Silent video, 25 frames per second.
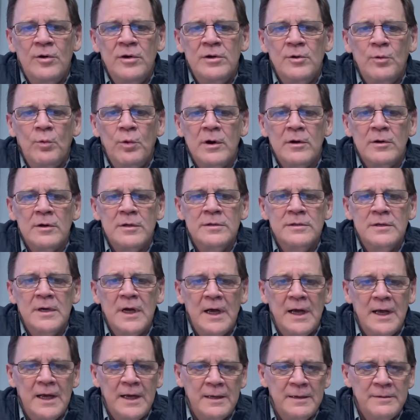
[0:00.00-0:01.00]
were
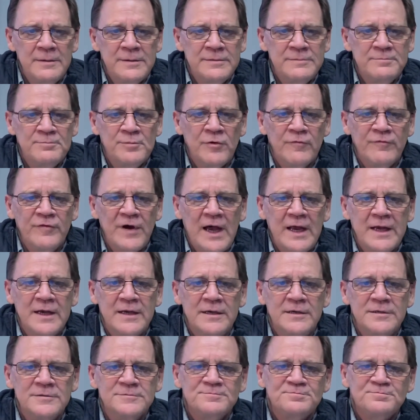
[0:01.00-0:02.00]

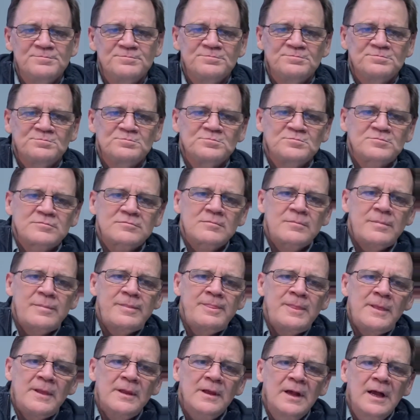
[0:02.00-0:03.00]
provided.
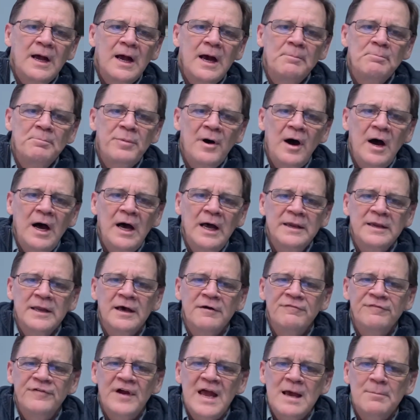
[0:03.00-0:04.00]
Upon
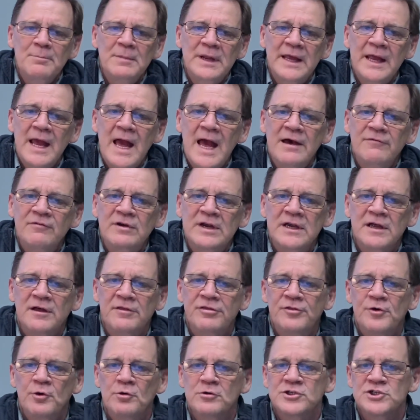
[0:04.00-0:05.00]
a family having a
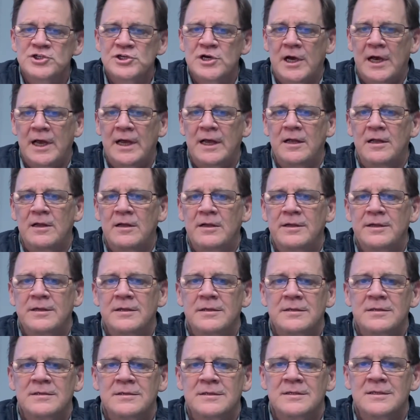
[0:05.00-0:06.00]
3rd child,
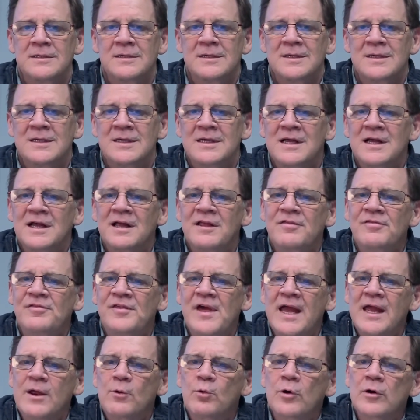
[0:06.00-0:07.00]

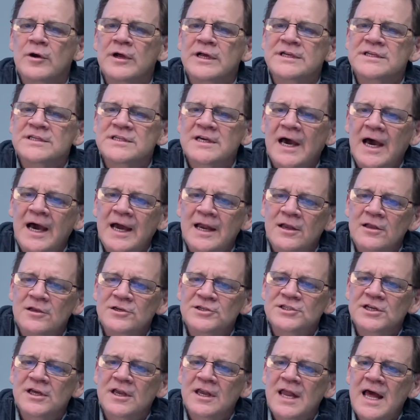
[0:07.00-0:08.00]
they were
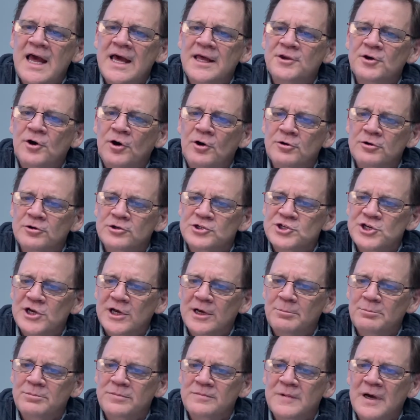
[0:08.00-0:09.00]
entitled to land
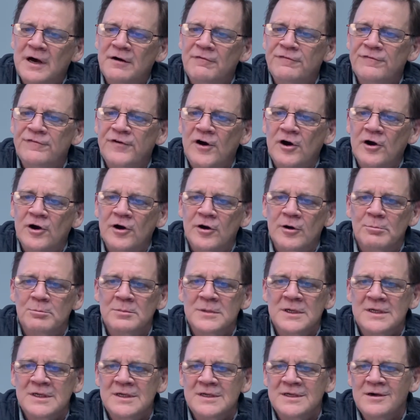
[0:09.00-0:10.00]
ownership, a farm,
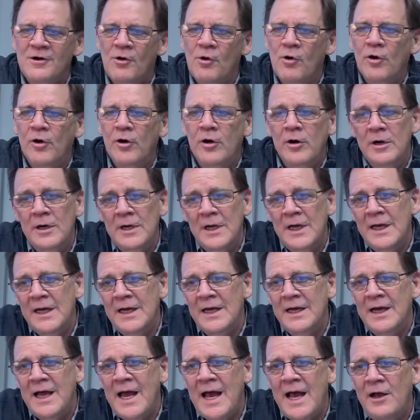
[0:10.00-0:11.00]
or
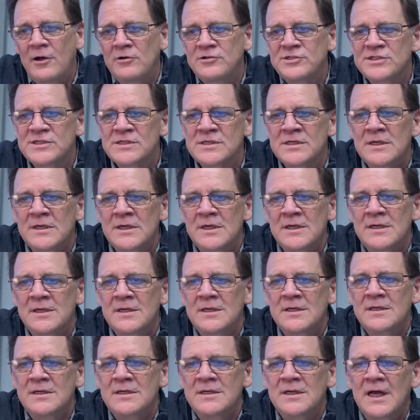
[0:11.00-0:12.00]
house
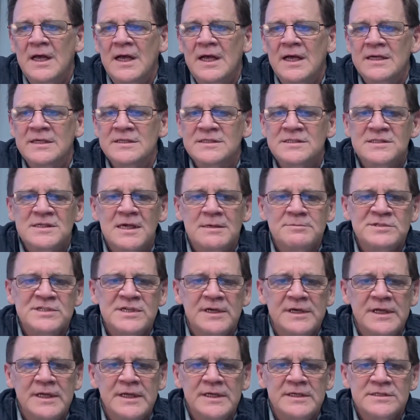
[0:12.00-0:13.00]

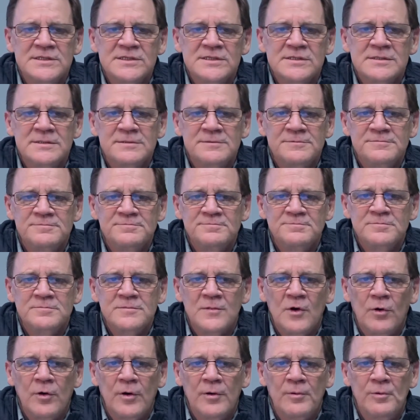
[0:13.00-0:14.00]
subsidies
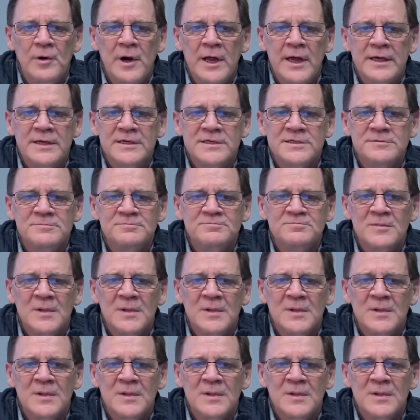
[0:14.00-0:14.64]
or rent.